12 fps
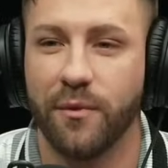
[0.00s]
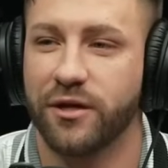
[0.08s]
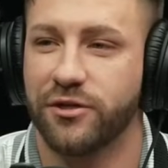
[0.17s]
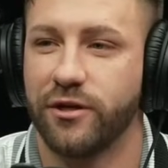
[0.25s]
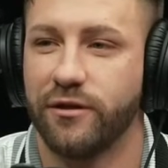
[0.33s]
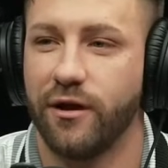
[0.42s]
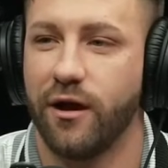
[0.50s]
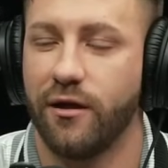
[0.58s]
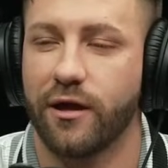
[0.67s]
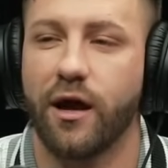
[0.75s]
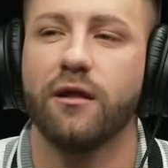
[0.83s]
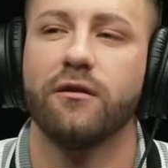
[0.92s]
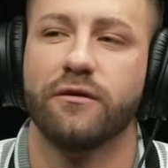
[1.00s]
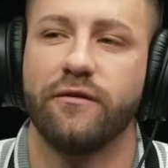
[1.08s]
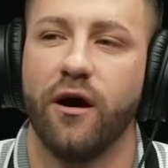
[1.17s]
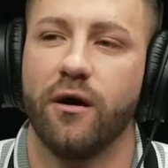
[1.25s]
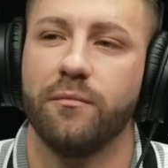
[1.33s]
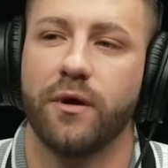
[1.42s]
not shitting you. I looked
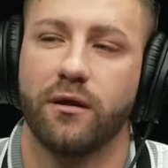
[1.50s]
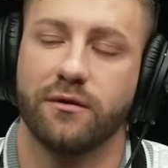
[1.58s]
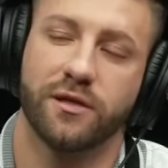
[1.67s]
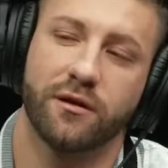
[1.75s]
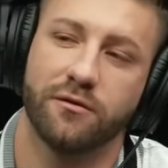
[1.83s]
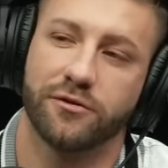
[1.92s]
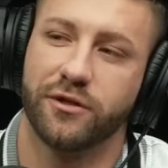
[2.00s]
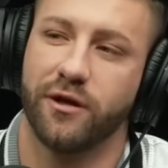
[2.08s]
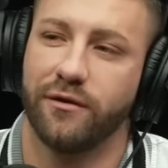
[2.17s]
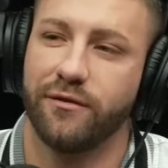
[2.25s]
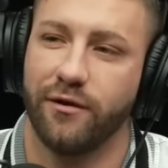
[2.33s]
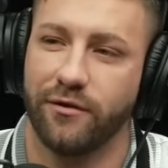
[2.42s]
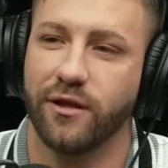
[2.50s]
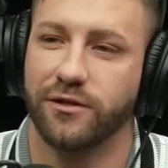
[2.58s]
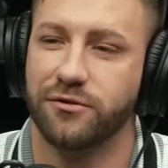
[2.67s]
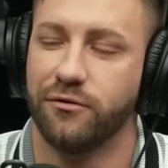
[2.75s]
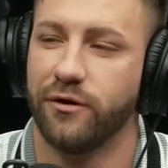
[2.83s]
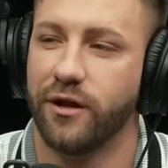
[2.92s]
up and I was like, oh shit, I think that's
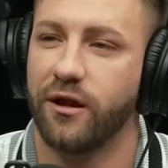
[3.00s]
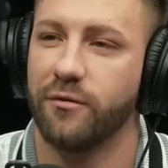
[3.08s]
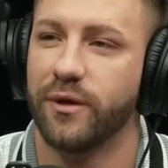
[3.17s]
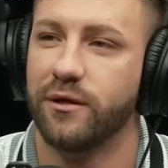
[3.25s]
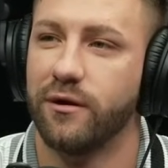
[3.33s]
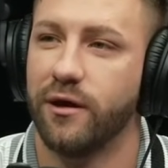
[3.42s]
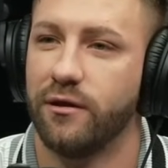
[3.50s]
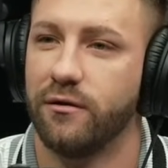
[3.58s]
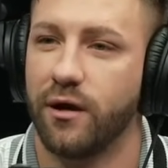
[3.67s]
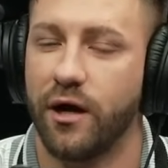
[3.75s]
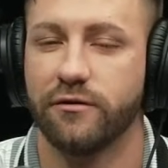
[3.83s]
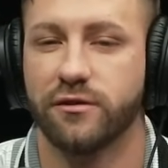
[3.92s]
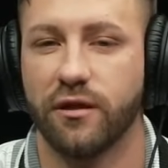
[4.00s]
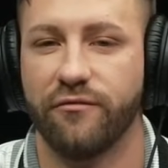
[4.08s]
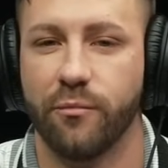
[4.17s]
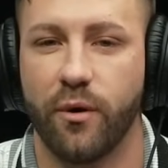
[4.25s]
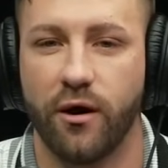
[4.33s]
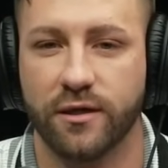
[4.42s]
Julian Edelman. And I used to live
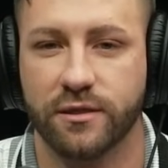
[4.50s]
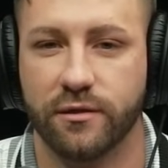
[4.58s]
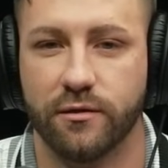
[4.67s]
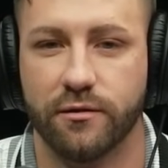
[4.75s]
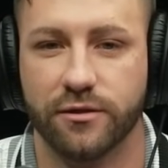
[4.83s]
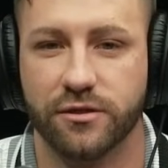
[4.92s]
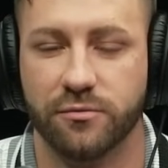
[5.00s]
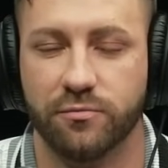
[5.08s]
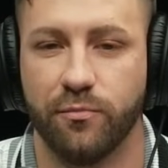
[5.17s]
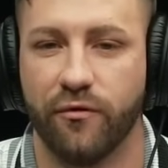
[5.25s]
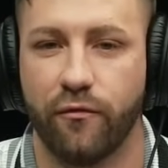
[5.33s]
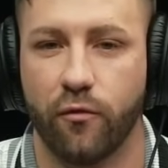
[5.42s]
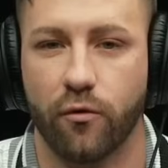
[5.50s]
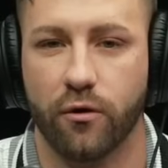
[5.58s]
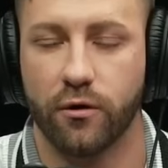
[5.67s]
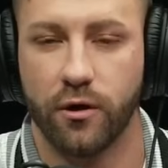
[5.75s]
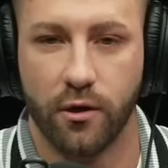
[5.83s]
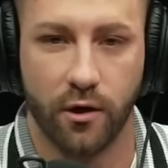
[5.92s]
in Boston. This is before
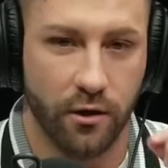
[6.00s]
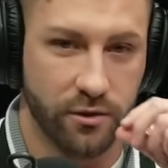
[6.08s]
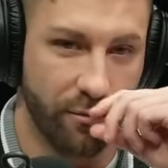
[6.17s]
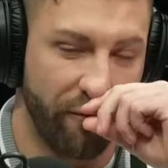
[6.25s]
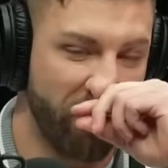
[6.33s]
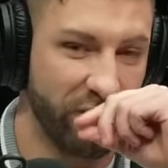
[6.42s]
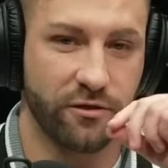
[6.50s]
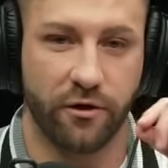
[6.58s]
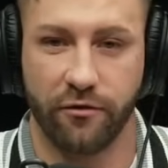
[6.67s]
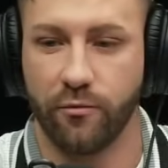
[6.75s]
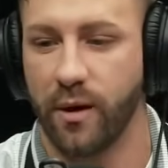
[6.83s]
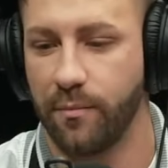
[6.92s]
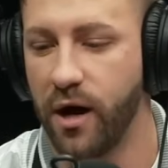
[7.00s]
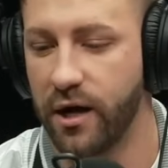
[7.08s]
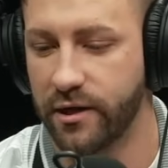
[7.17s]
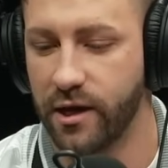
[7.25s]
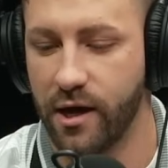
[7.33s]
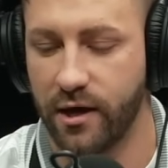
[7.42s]
I started doing my
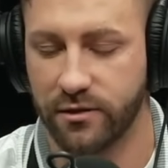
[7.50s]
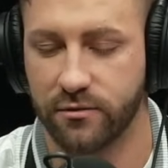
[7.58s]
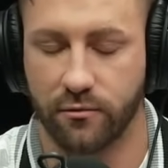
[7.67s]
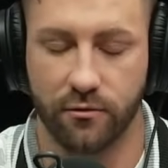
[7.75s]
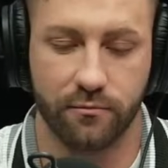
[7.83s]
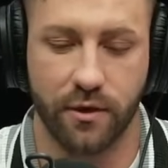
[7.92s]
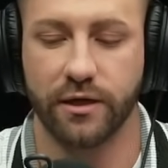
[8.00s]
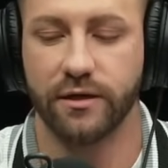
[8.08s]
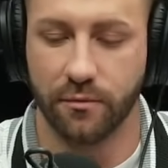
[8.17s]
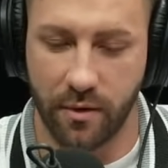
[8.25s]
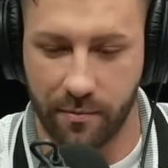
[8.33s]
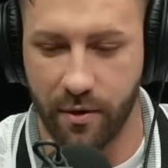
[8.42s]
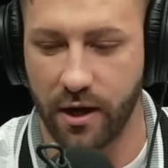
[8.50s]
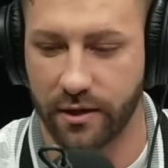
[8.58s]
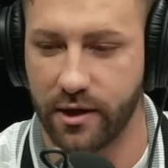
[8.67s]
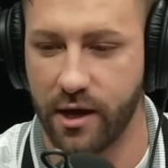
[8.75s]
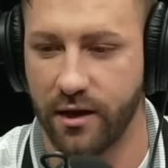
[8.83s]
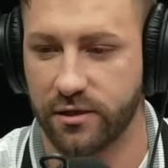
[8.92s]
podcast, or I did my
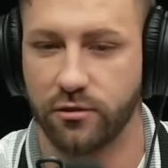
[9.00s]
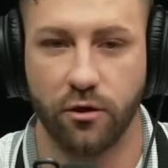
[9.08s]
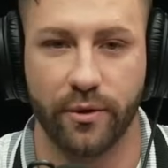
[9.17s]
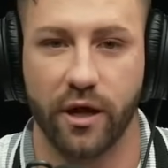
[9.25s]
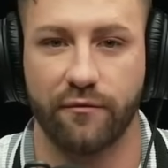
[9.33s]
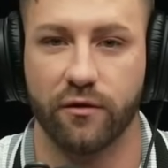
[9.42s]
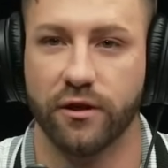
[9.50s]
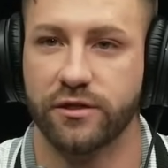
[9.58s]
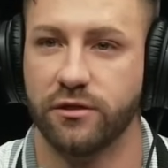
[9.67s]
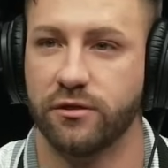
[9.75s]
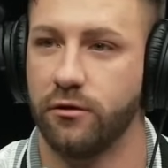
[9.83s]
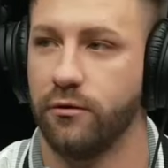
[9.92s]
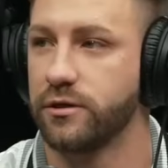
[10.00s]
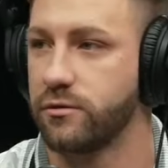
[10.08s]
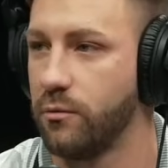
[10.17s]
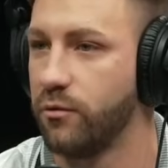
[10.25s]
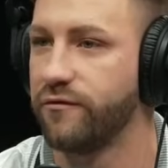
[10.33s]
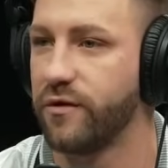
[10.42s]
podcast. Nobody ever listened to it, so I
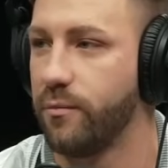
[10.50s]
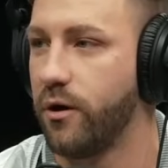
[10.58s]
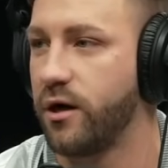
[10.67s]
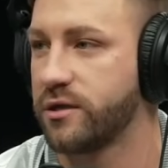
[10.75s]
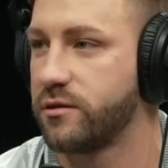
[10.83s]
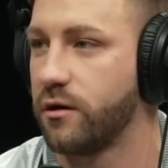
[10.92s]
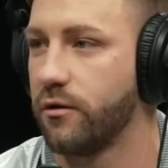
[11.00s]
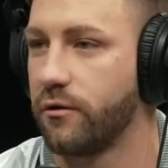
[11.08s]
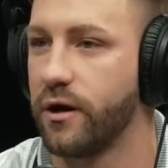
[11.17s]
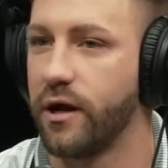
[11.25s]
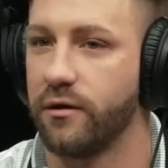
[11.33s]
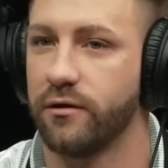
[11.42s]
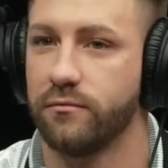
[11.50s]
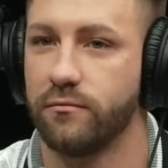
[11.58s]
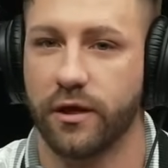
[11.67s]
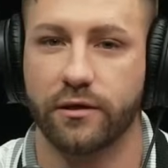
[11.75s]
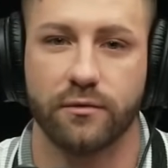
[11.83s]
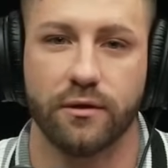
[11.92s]
moved to Boston to learn how to
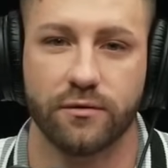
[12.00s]
like